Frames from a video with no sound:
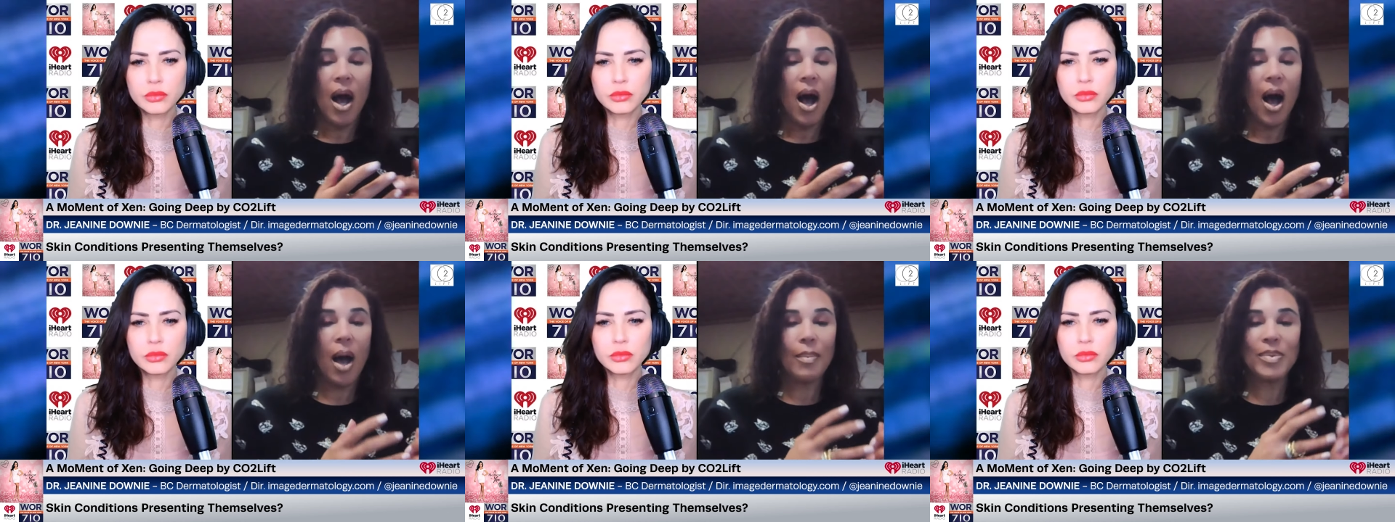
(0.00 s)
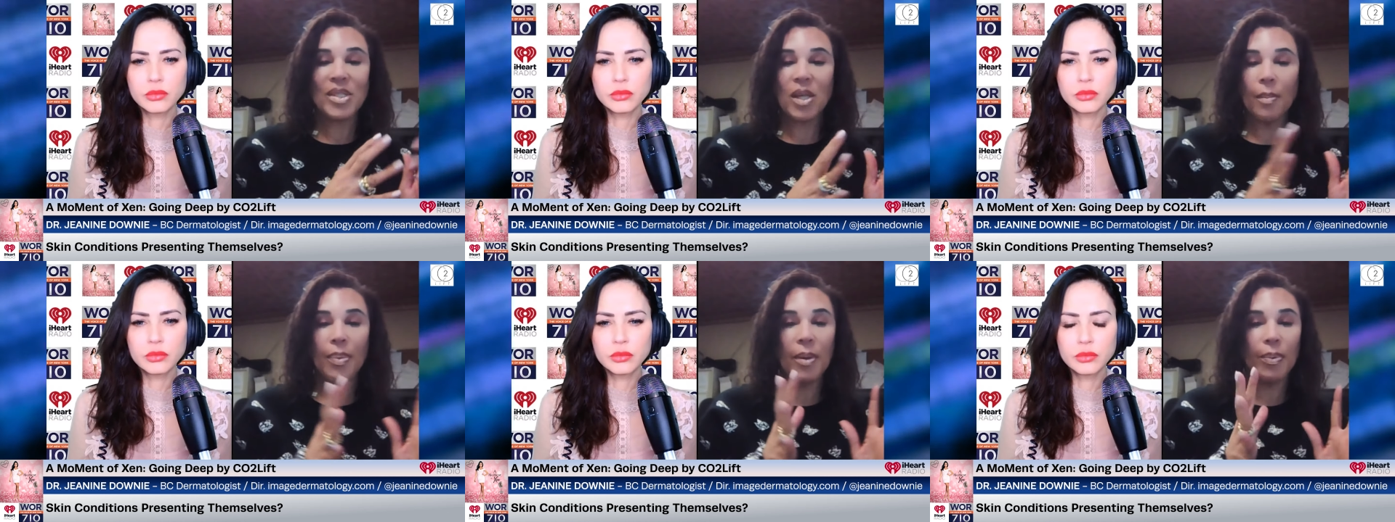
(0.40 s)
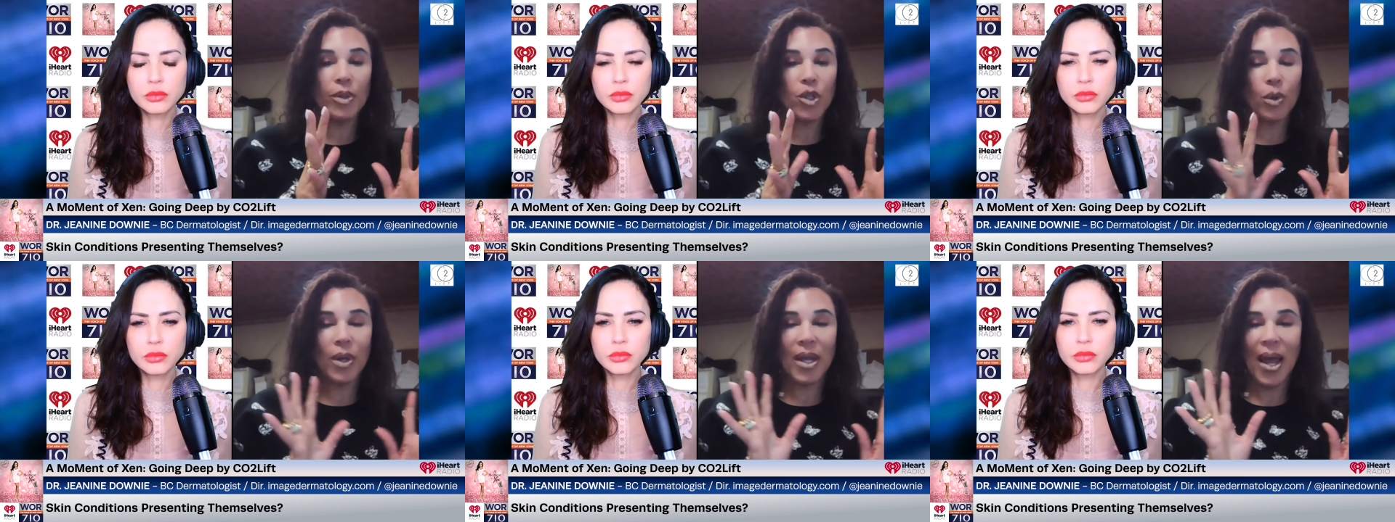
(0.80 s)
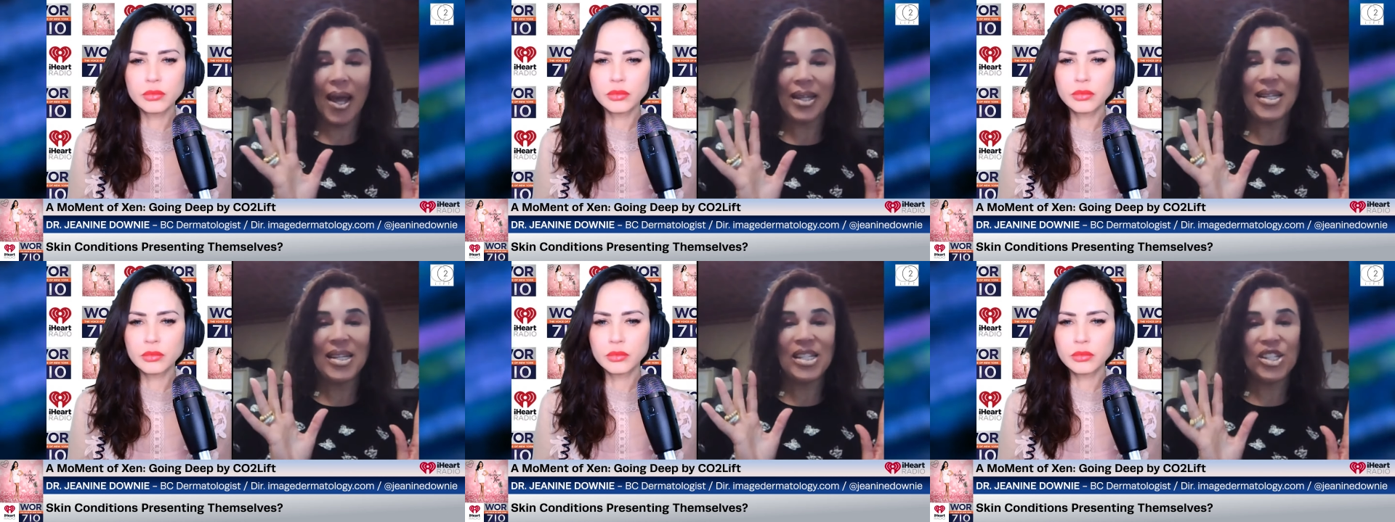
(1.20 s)
Speaker 1: um, some people don't get
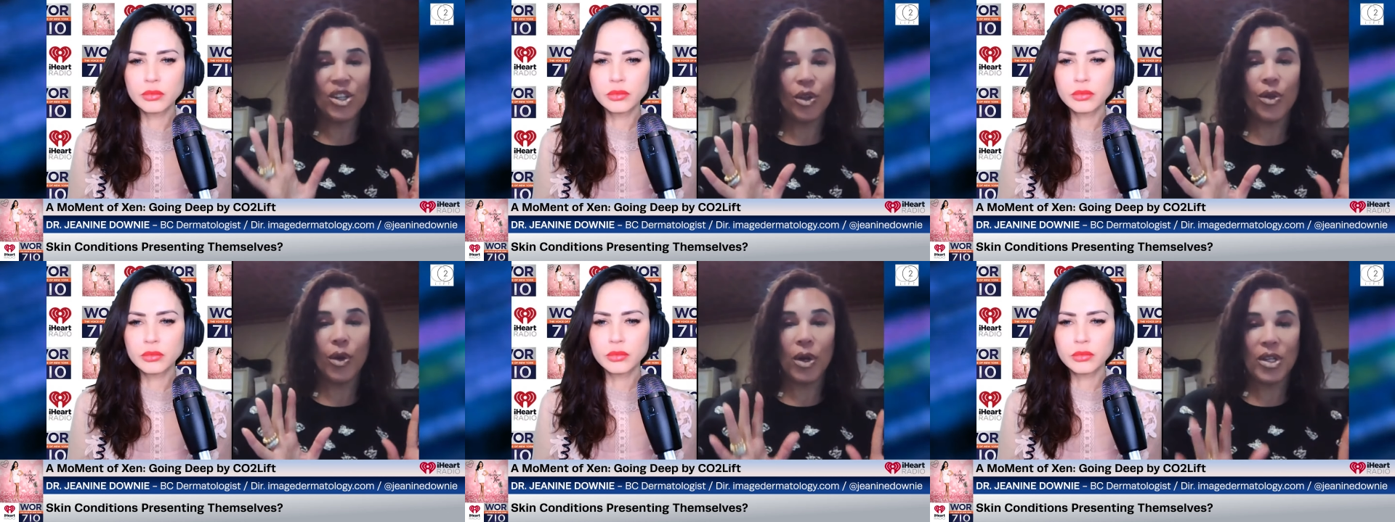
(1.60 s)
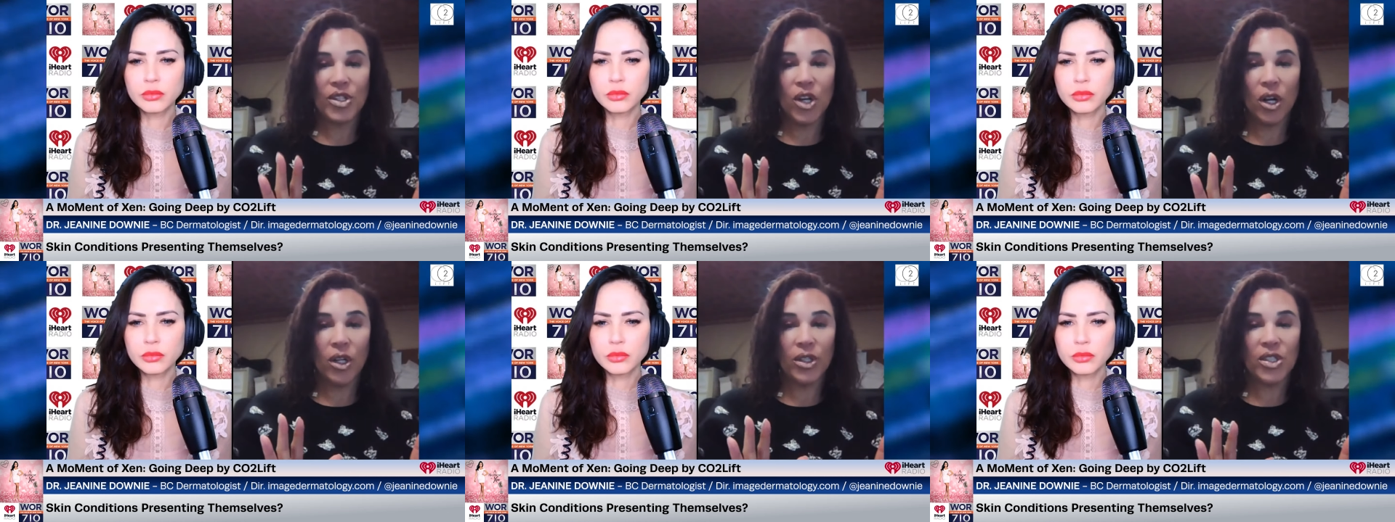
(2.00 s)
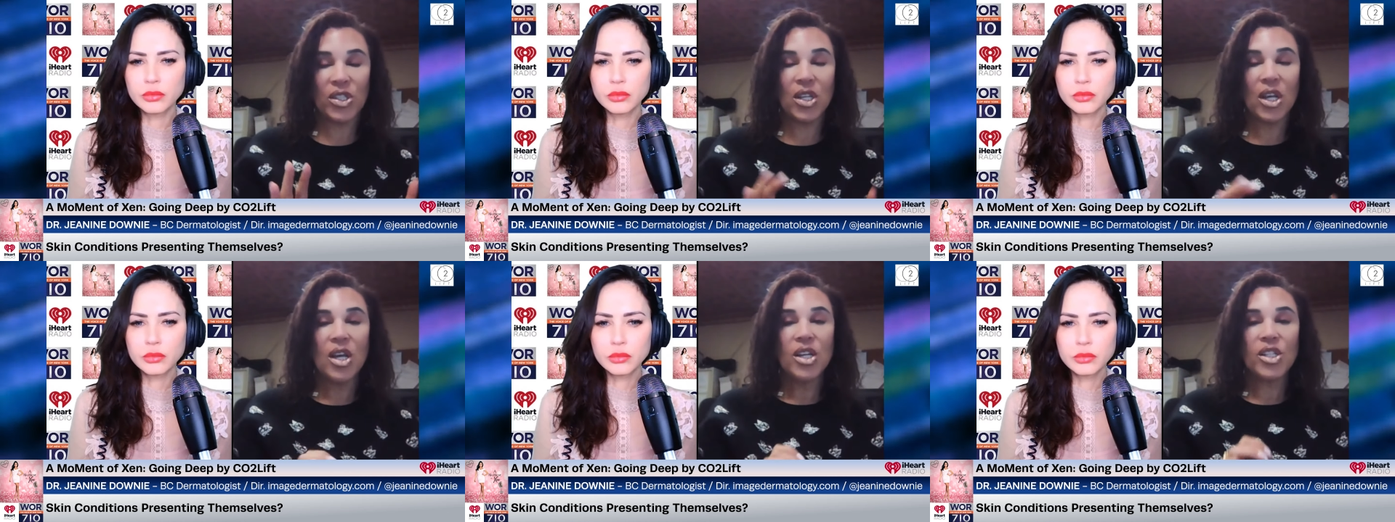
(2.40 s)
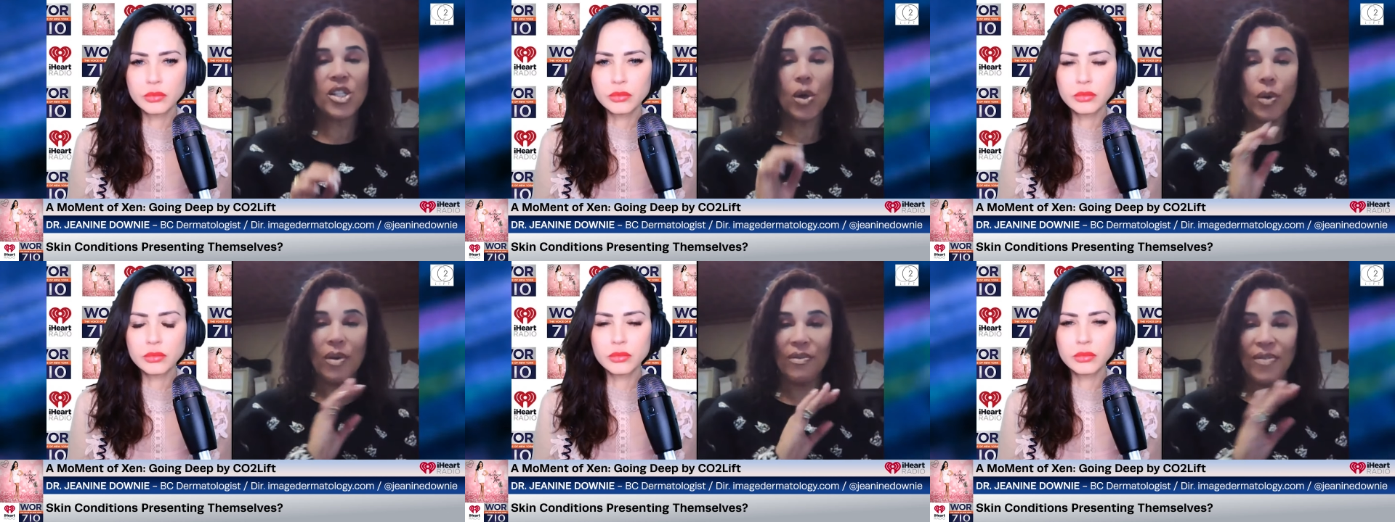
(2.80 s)
acne until they're adults
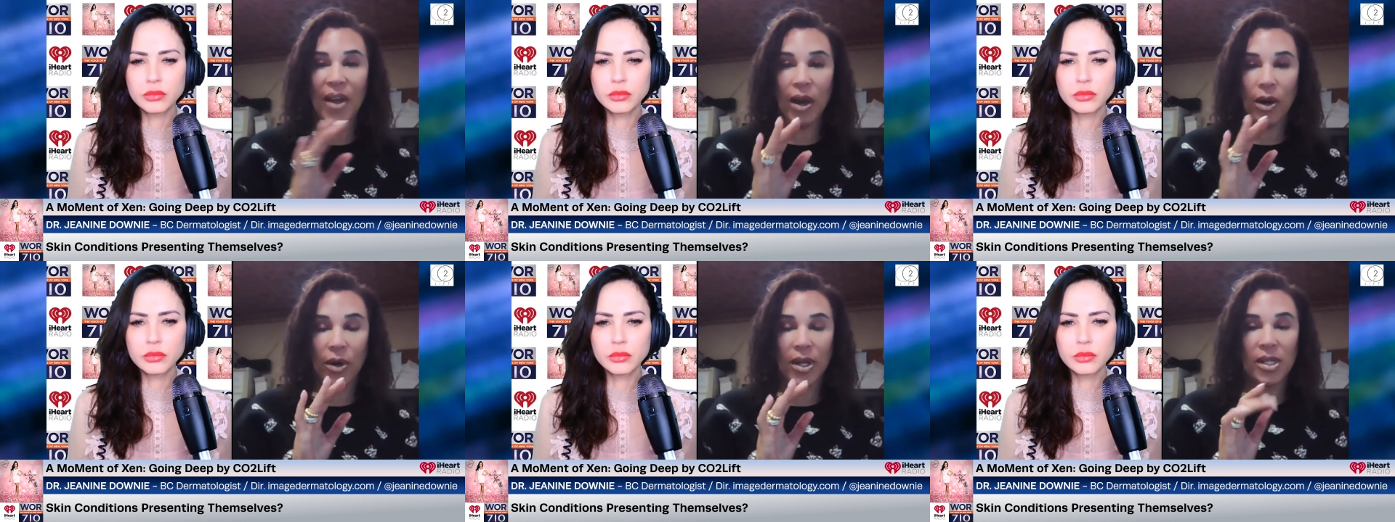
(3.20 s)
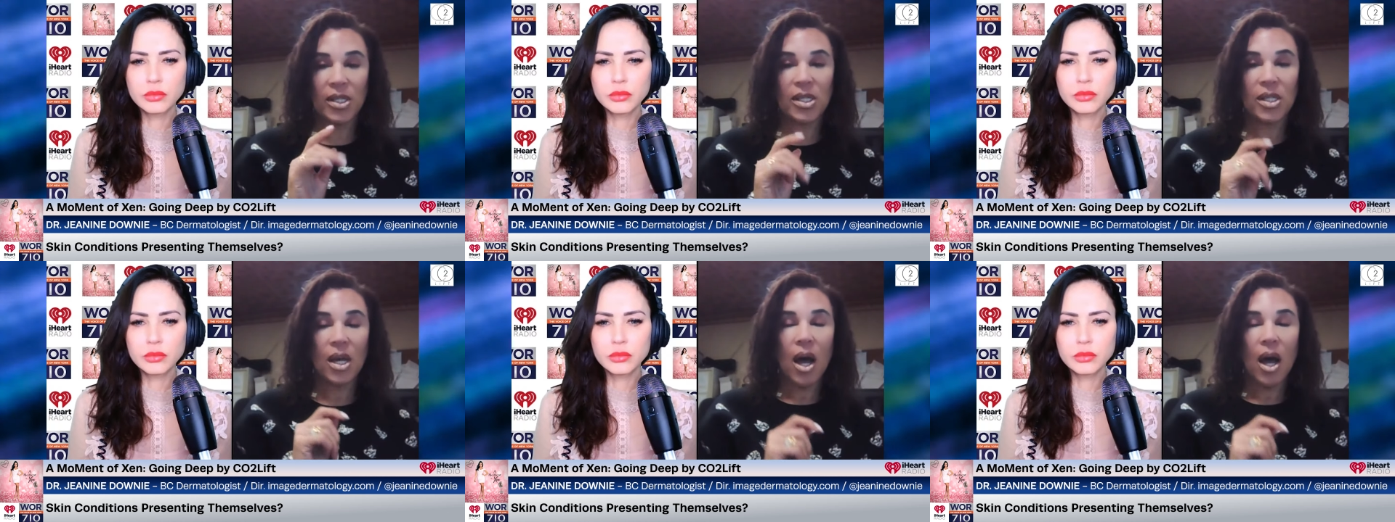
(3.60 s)
so it varies